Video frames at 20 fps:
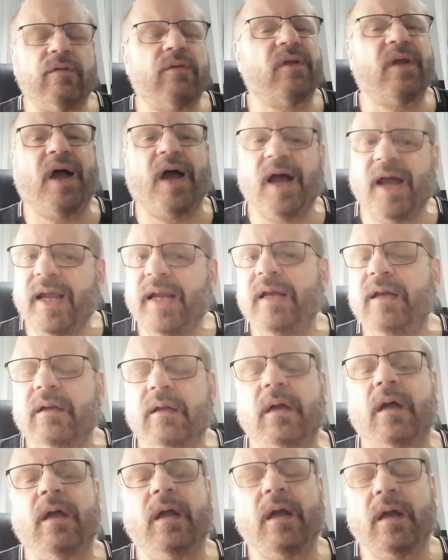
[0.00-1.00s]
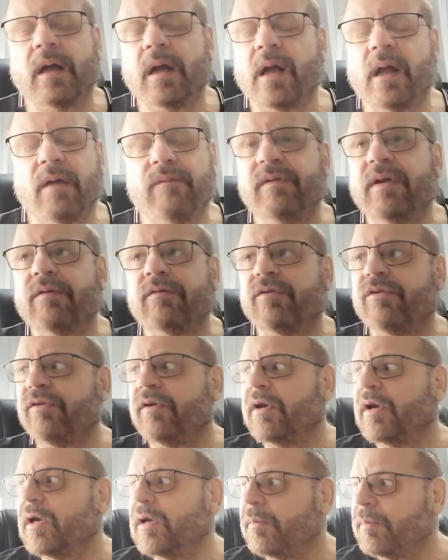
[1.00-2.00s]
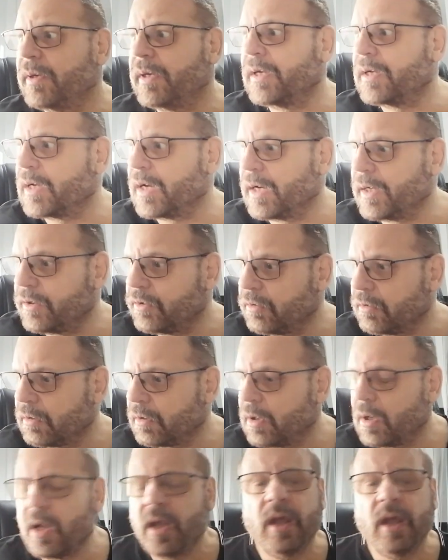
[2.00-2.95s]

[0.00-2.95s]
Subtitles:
Kind, I've never seen anybody kinder.